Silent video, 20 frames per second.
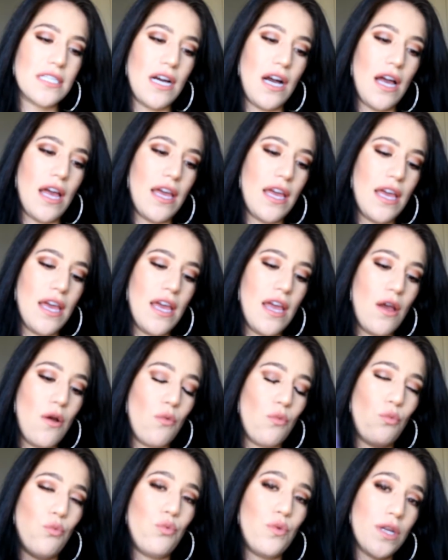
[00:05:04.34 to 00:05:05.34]
got
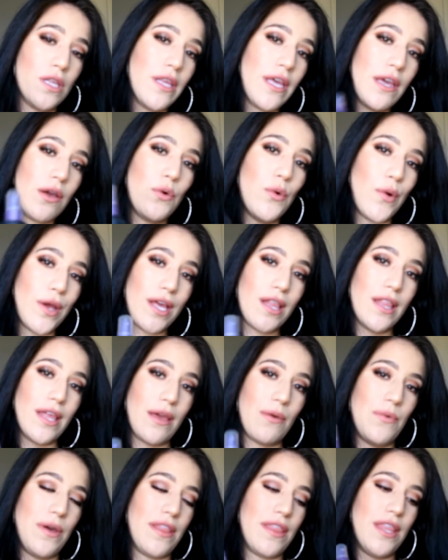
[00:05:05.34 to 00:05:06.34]
really
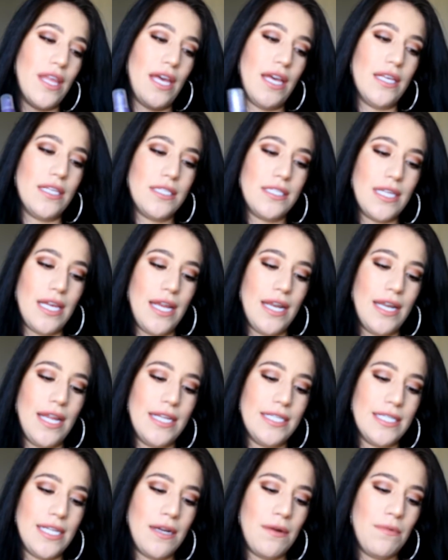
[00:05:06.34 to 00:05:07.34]
oily with this, and
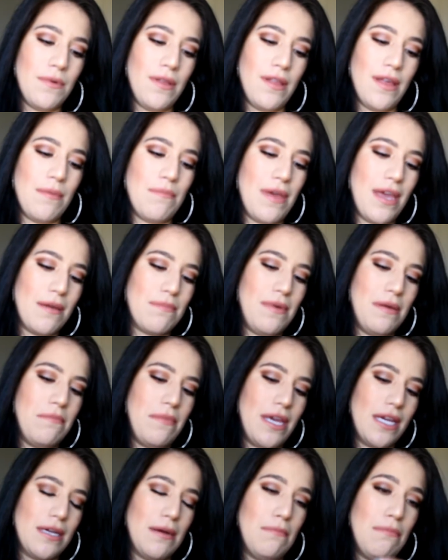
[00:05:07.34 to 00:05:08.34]
it didn't really make my
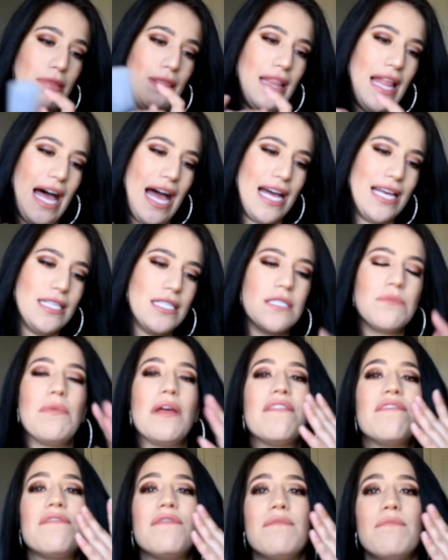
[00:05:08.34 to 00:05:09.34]
makeup last.
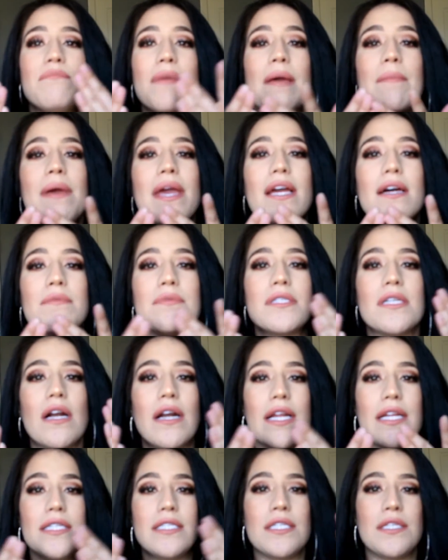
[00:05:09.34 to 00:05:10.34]
My makeup
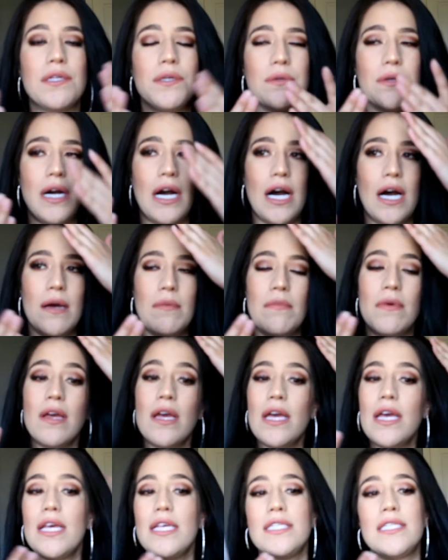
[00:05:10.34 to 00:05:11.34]
started to
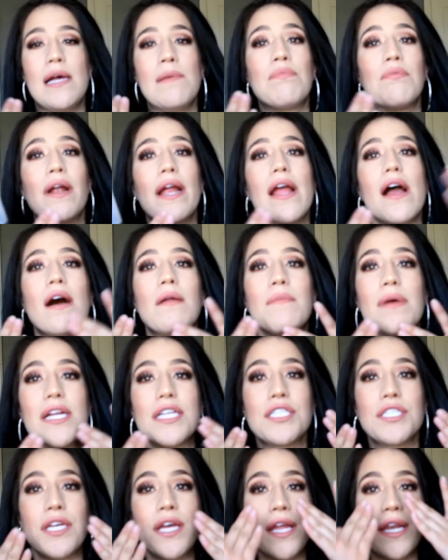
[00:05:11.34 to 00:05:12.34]
separate on my
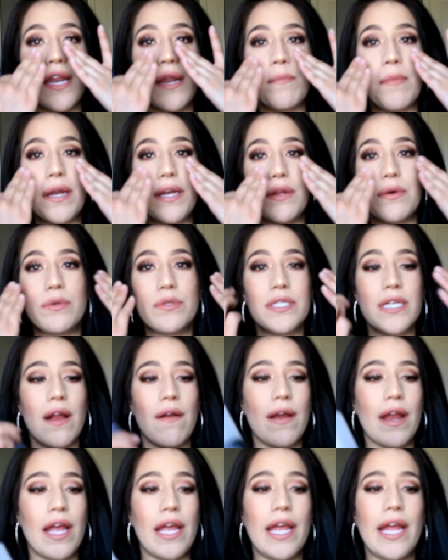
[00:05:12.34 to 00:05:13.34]
chin and my nose
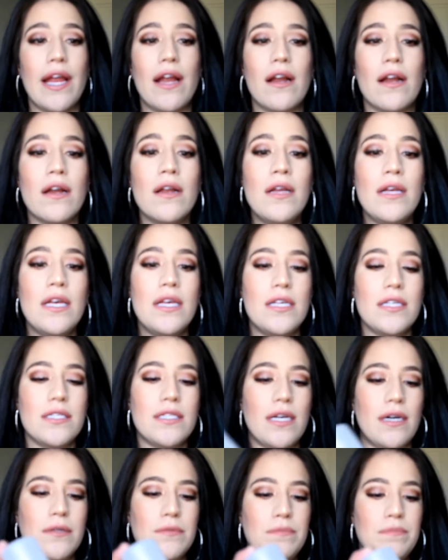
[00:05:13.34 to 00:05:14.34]
area here.
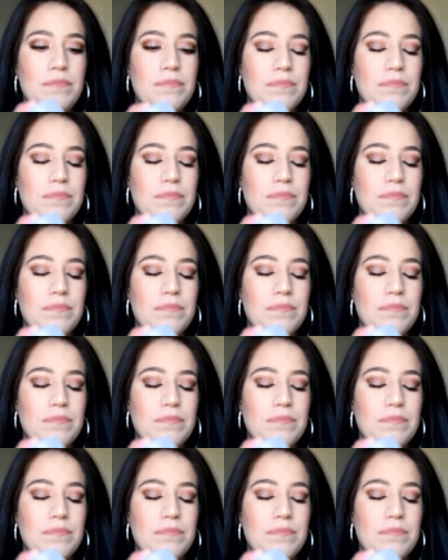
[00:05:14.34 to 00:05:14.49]
So